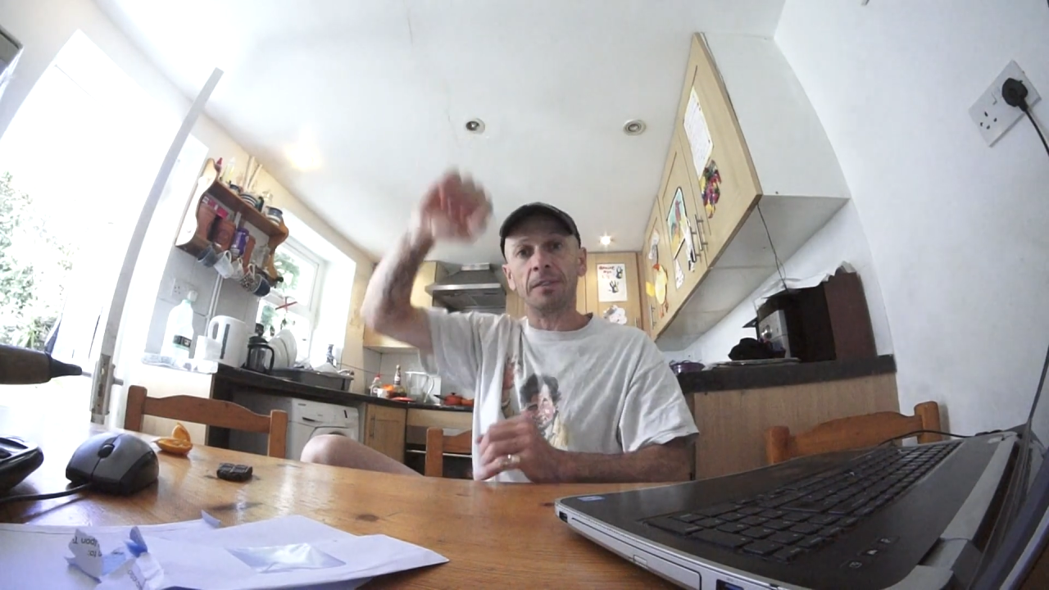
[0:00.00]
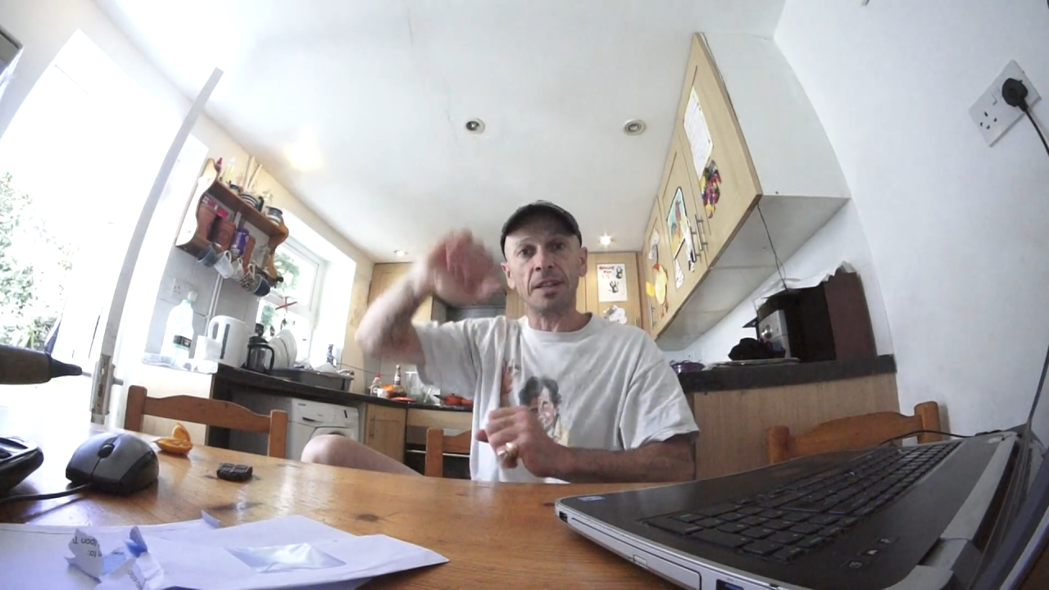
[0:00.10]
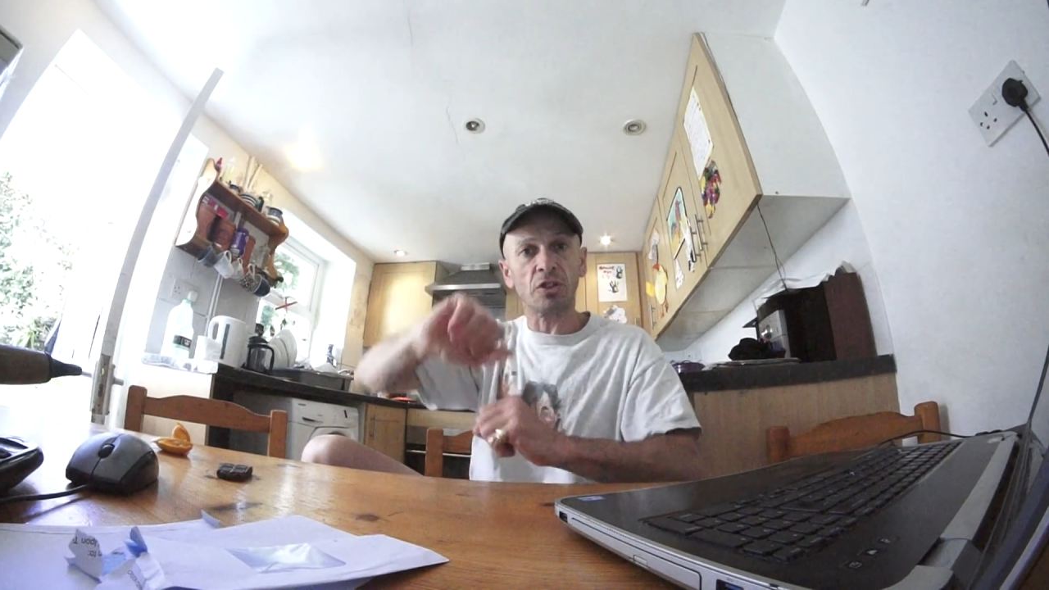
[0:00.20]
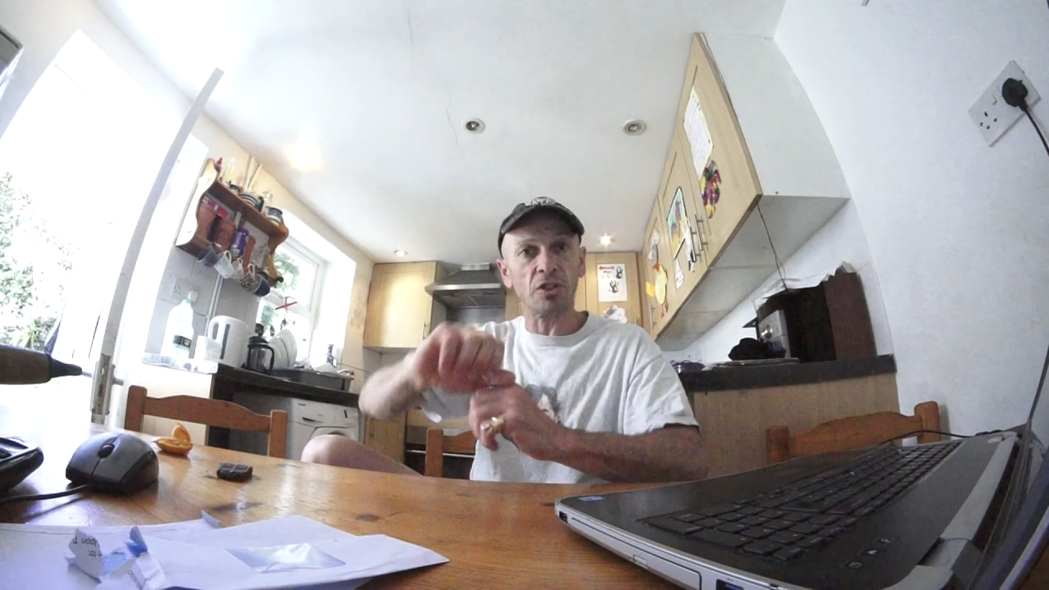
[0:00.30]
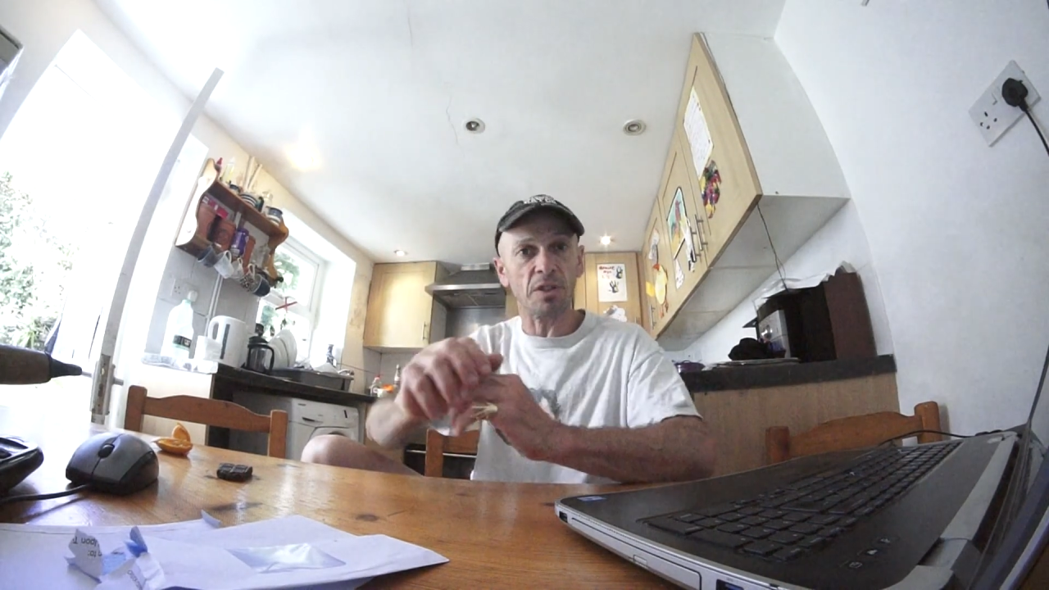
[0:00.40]

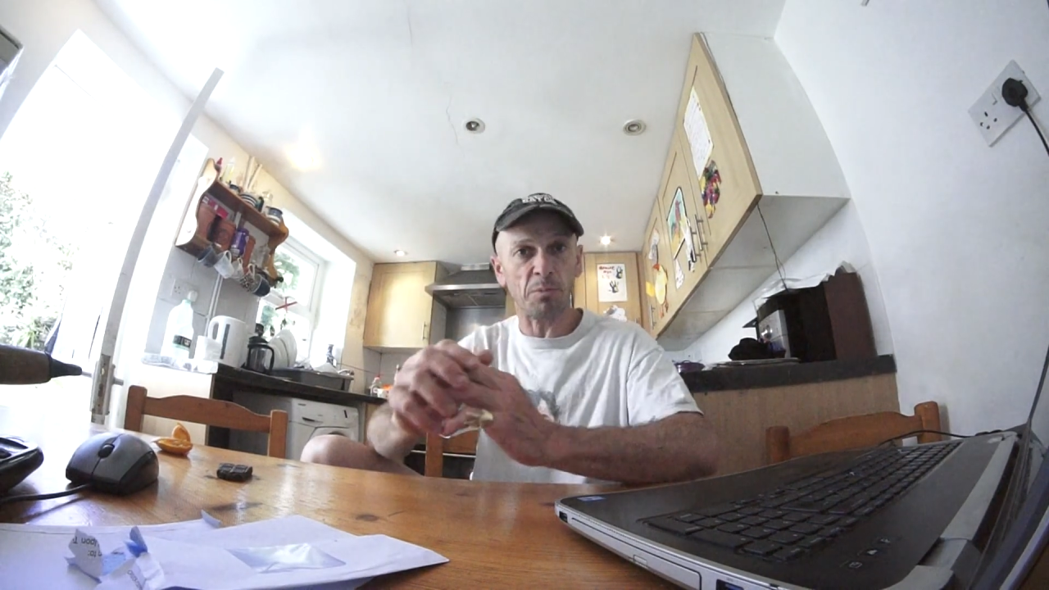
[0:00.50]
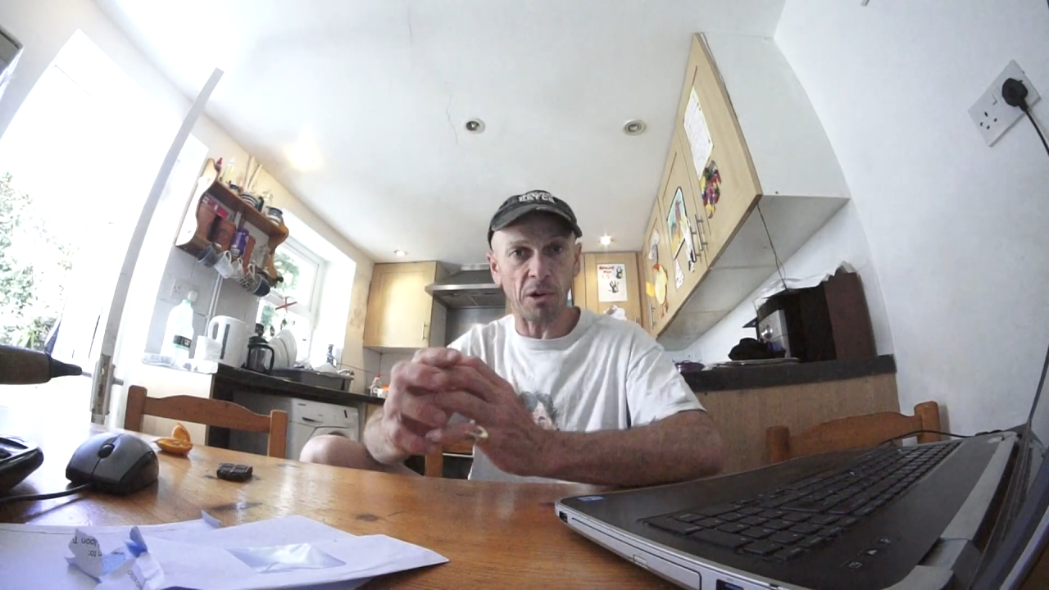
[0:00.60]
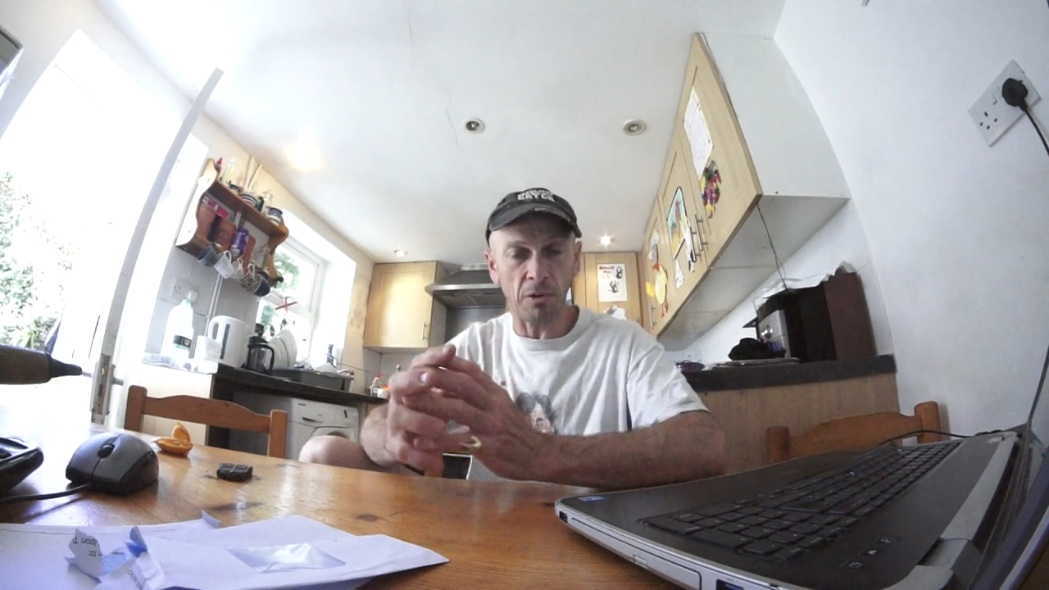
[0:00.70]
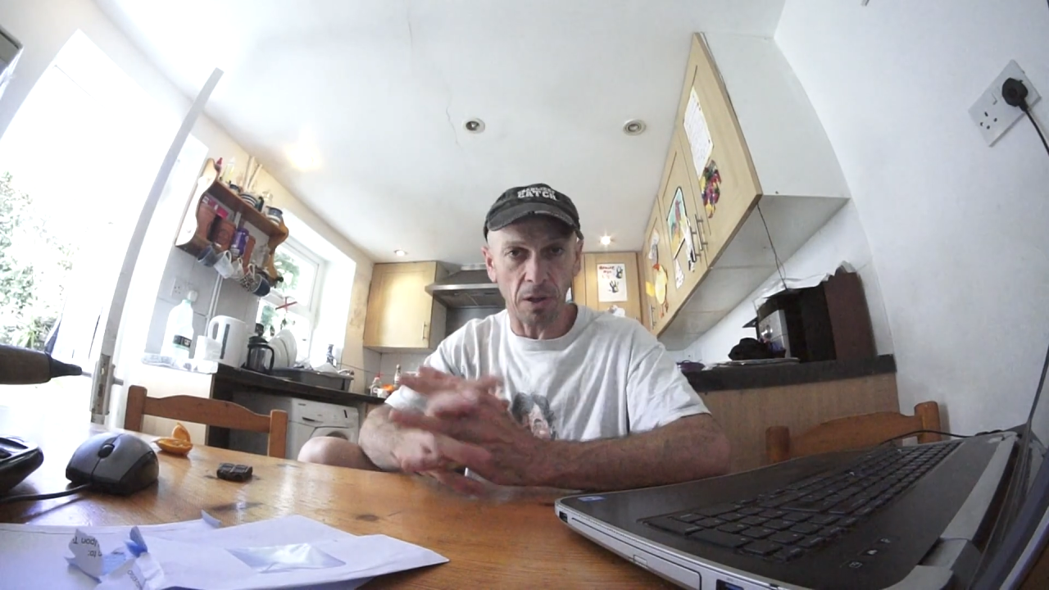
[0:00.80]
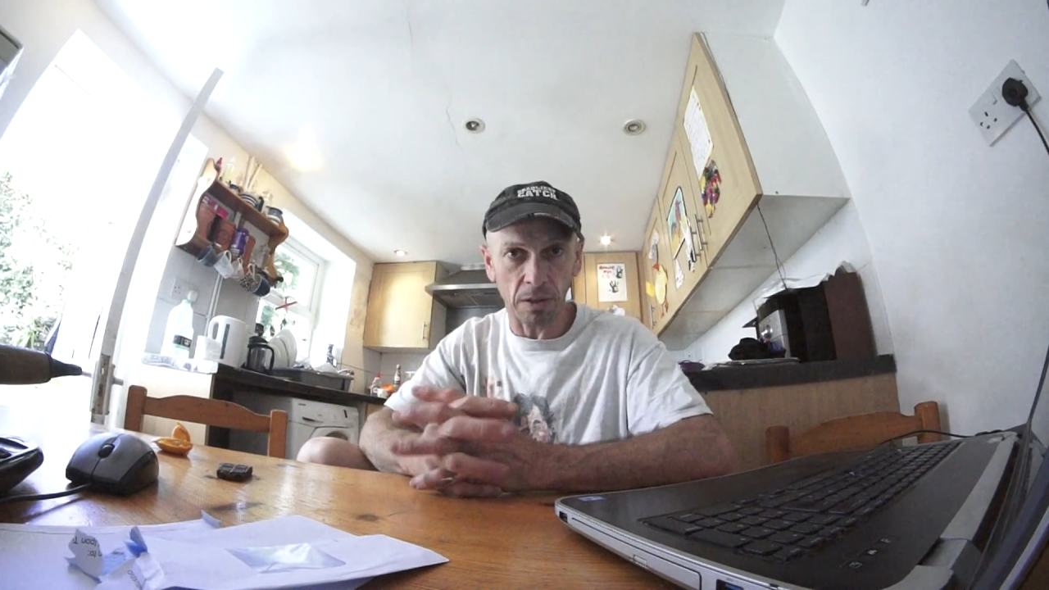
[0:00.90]
That's just the
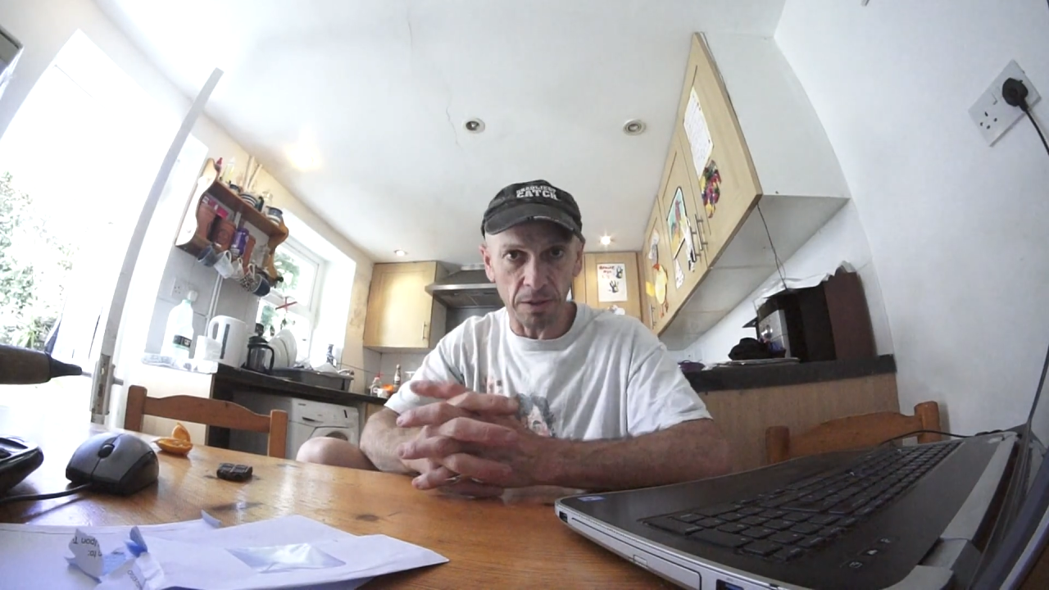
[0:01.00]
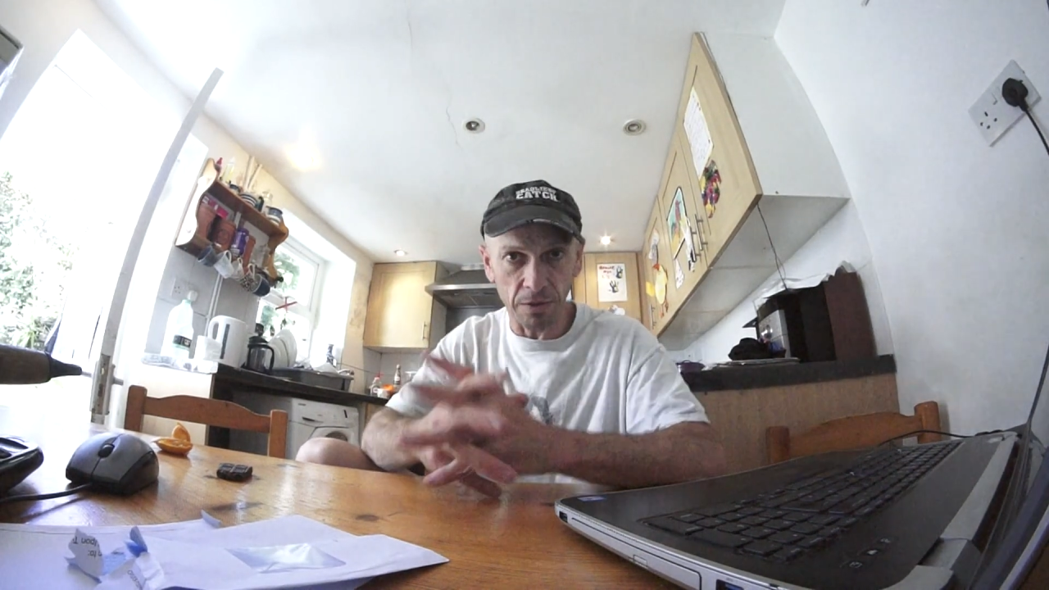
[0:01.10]
prologue.